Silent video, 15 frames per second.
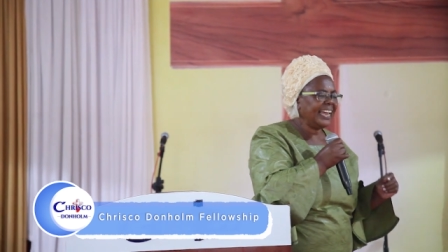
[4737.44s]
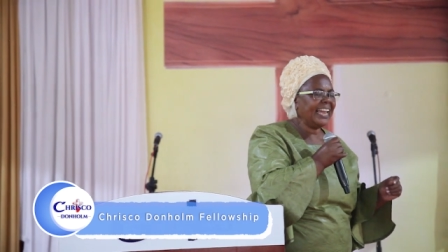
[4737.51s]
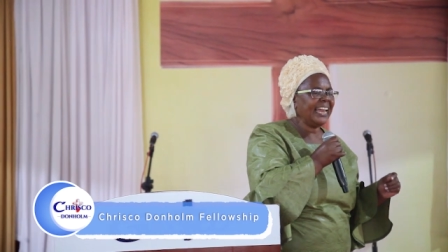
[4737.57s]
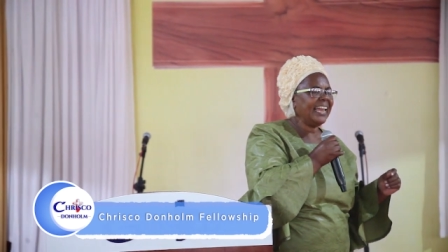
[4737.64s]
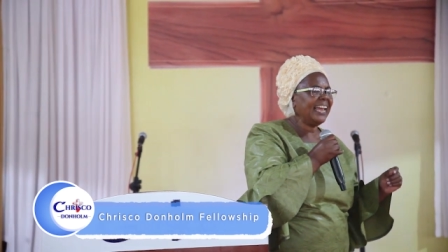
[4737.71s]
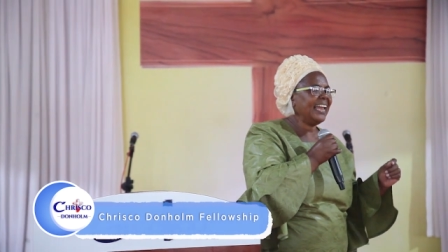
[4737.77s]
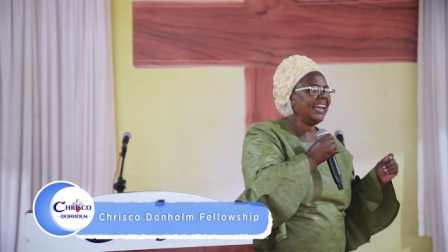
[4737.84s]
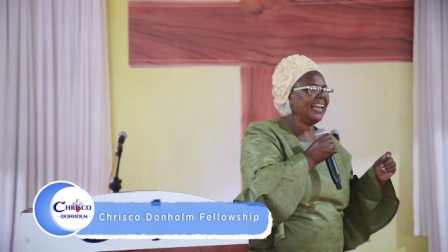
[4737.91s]

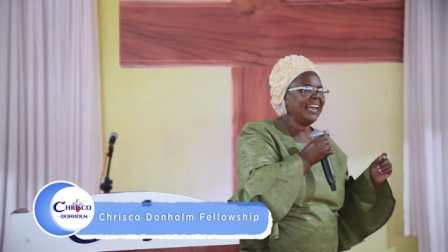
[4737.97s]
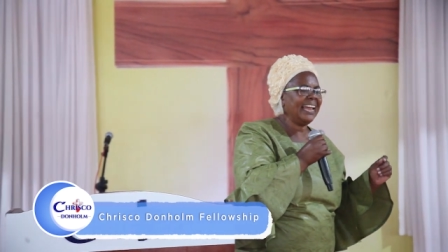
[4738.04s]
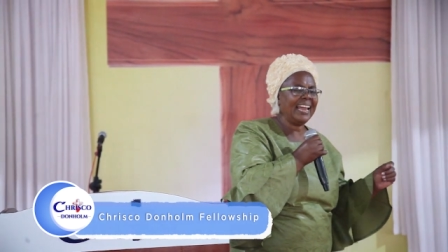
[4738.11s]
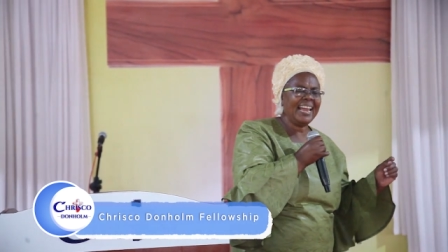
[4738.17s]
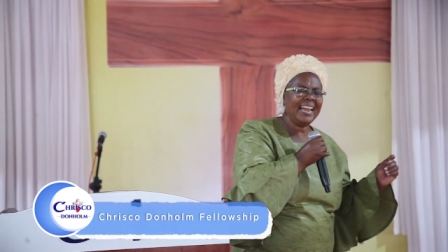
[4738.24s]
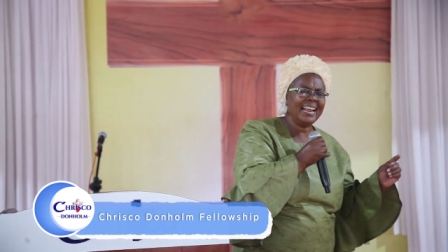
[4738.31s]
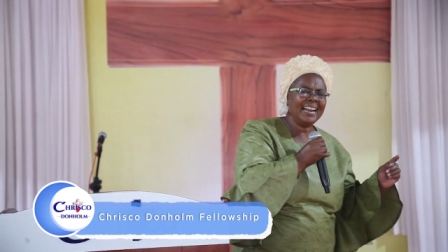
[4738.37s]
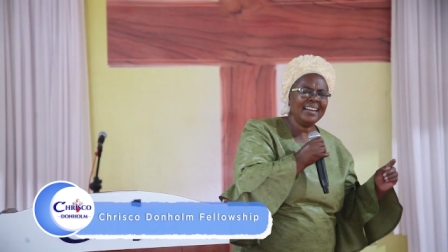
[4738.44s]

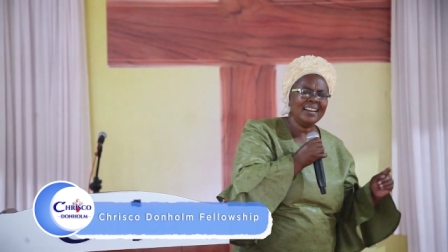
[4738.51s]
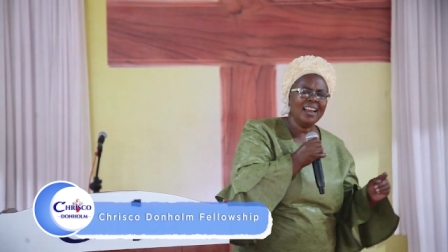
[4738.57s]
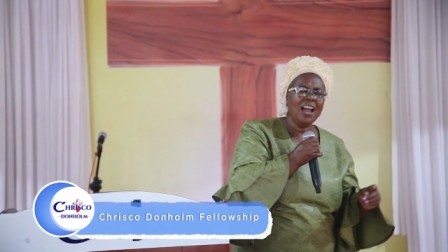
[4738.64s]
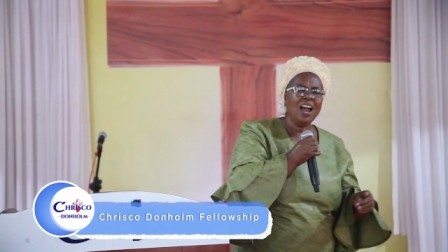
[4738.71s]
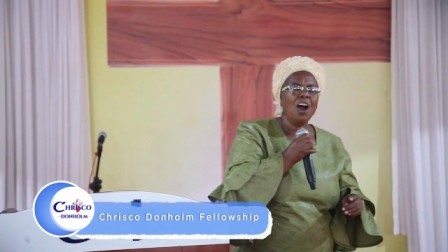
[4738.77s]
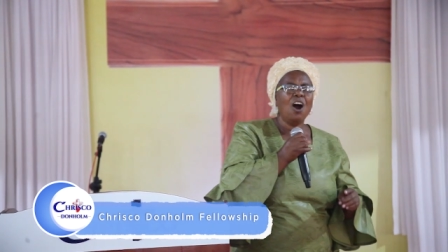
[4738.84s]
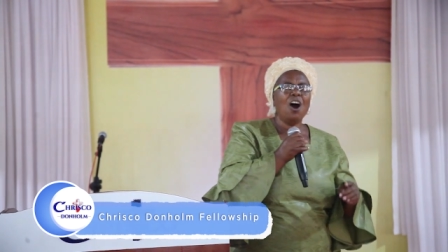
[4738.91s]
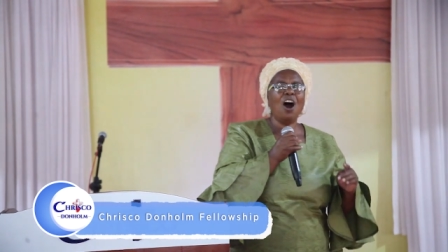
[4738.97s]
in.
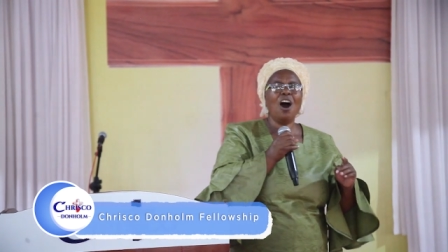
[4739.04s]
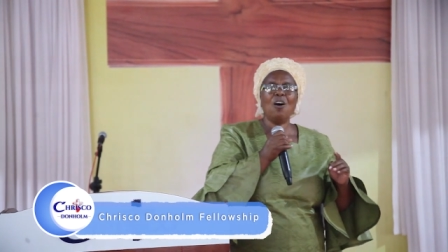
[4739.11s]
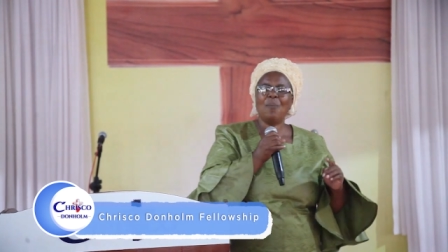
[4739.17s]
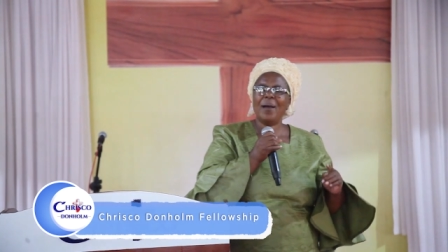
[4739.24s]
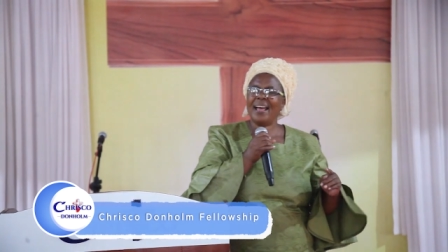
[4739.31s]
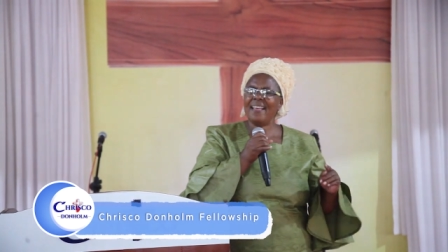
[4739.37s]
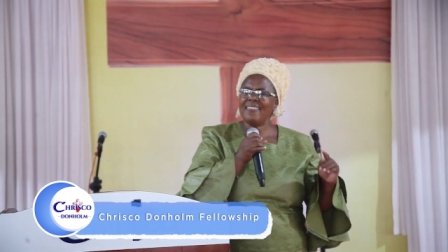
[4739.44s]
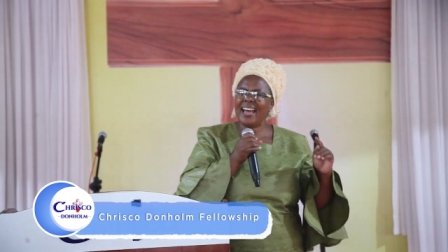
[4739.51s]
Oh,
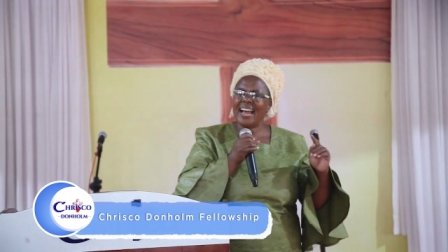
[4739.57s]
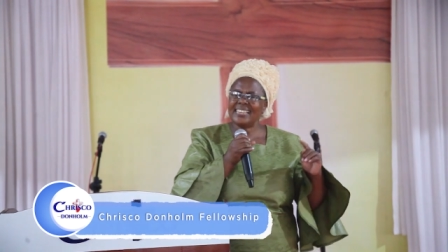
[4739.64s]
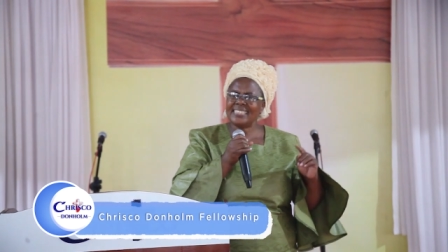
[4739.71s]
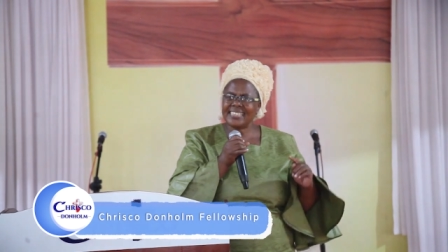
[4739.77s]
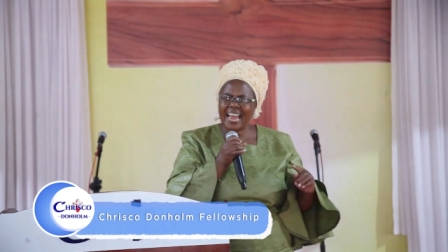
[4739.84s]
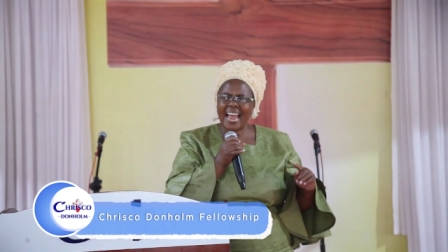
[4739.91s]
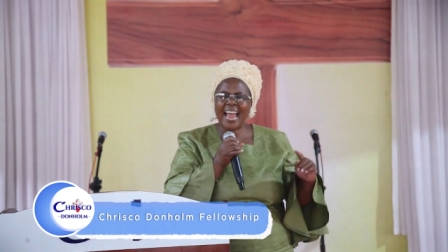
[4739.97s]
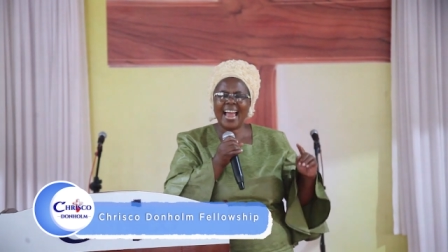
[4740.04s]
when the
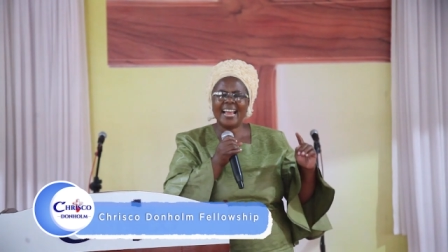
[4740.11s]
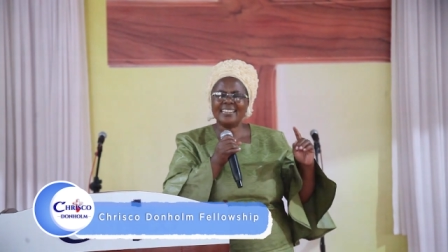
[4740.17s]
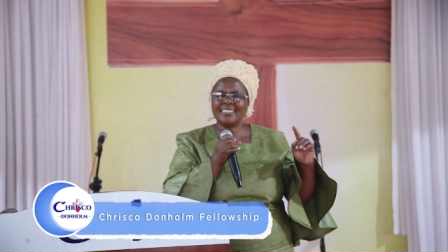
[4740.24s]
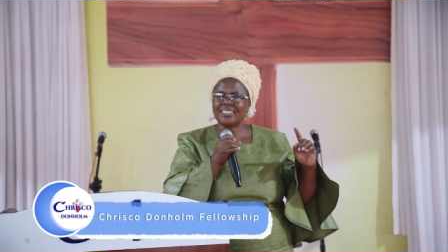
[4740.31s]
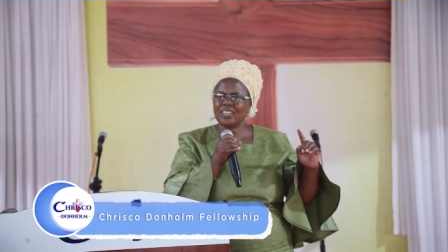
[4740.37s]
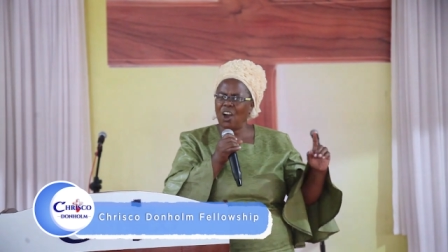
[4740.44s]
saints